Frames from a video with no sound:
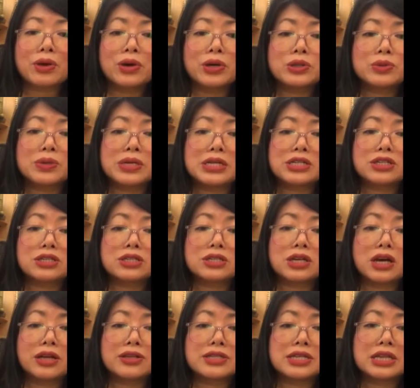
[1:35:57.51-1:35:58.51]
could we
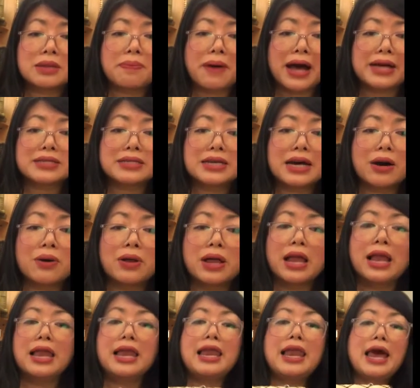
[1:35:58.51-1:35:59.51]
see the pastel?
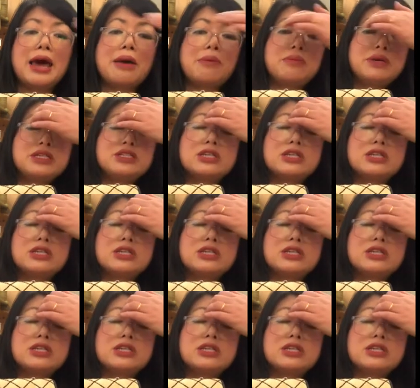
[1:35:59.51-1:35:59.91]
Let me,